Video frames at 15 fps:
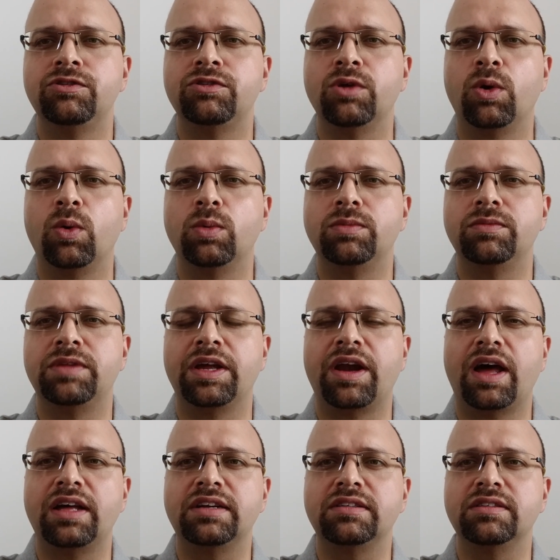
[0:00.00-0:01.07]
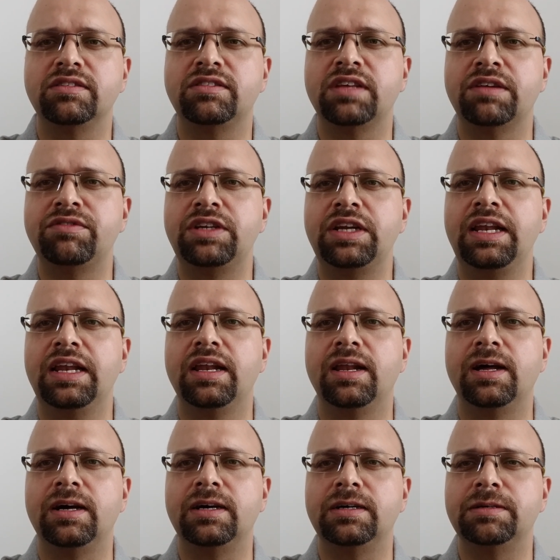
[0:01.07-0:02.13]
So there are several
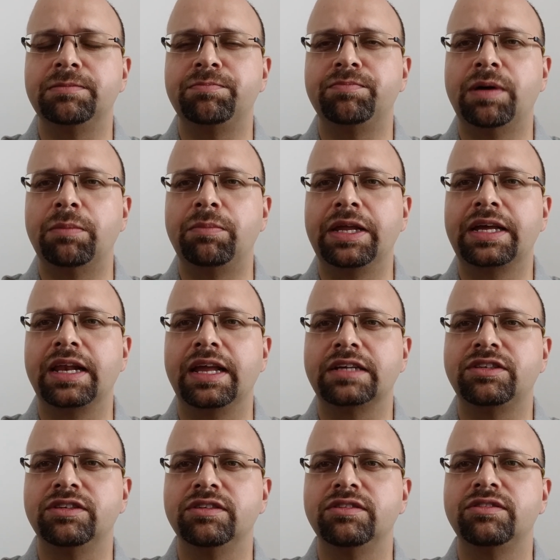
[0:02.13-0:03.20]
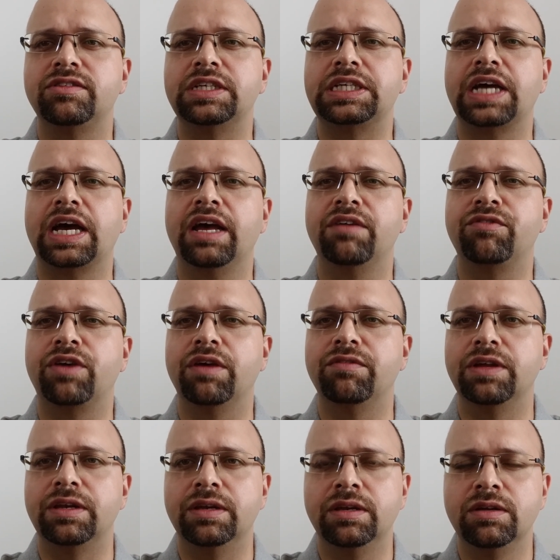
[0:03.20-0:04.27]
public lectures that I have
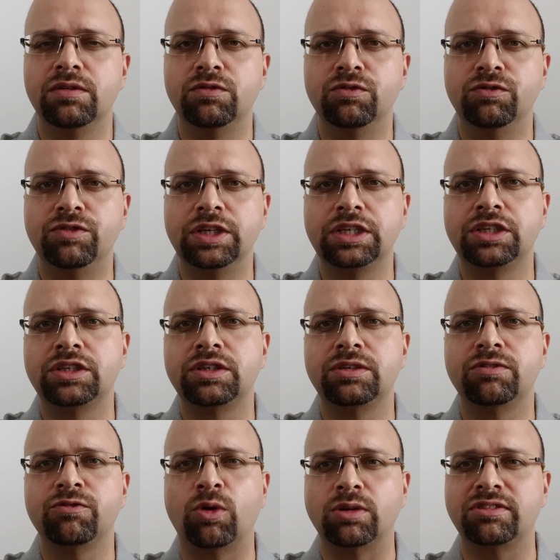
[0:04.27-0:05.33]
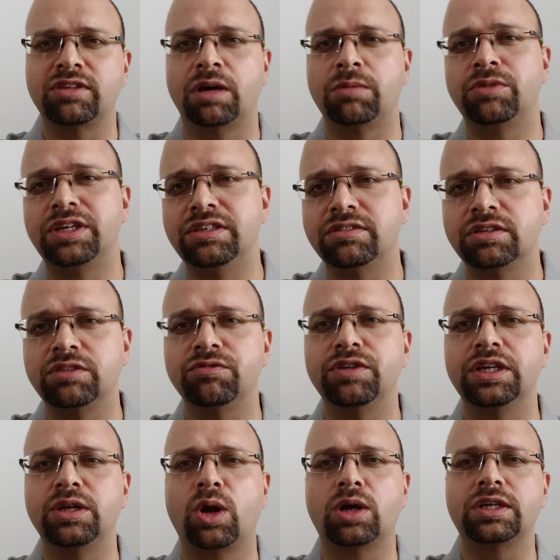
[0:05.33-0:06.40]
given, which for some reason
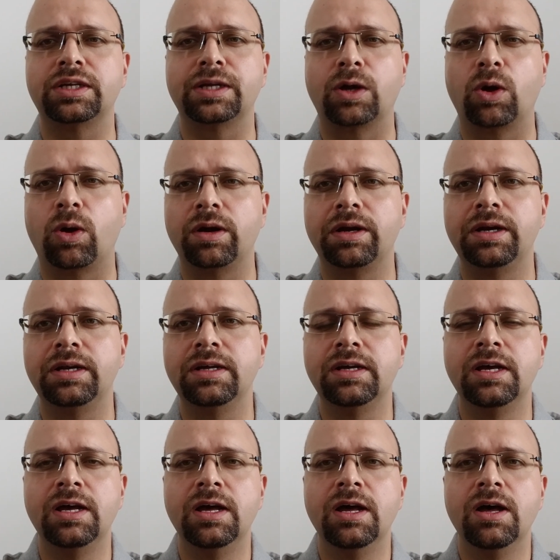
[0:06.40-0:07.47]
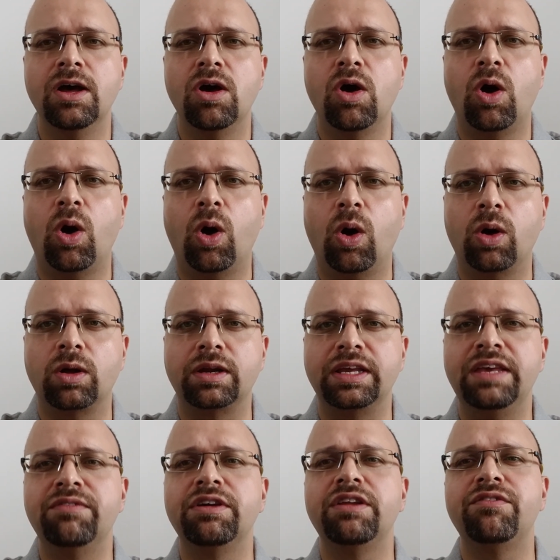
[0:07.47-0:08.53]
were not recorded, or
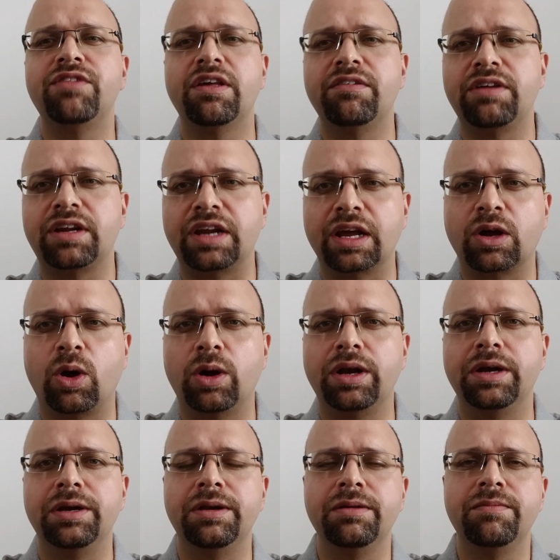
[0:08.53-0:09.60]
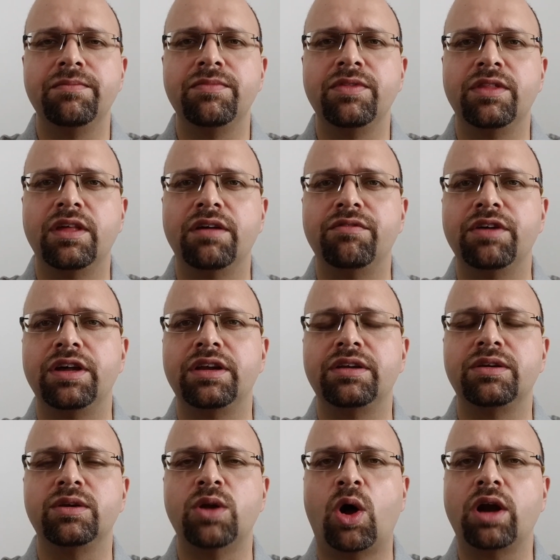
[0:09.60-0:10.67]
even if they were recorded, they were
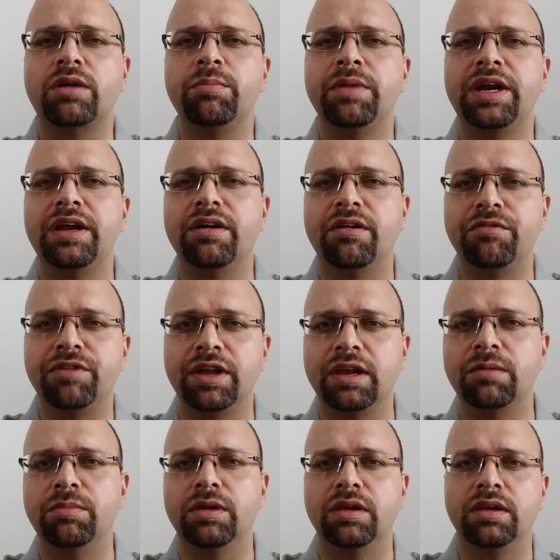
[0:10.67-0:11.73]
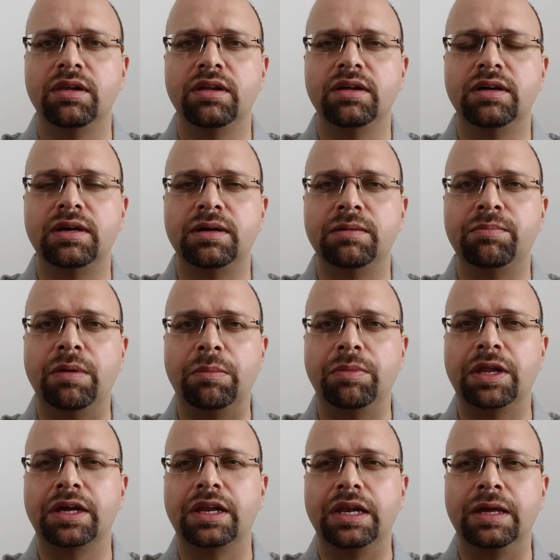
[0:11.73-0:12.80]
not made available
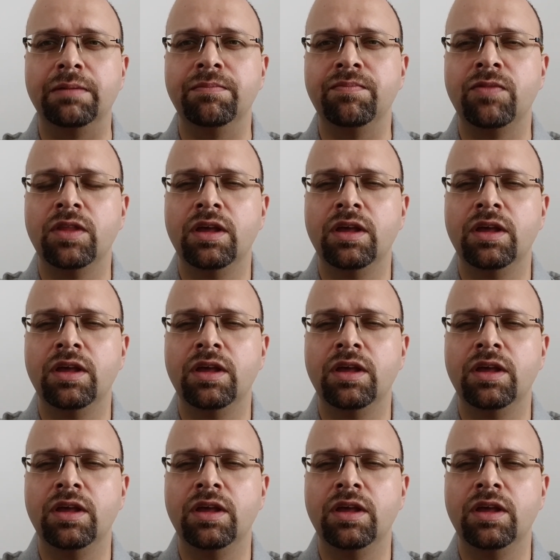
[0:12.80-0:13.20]
publicly.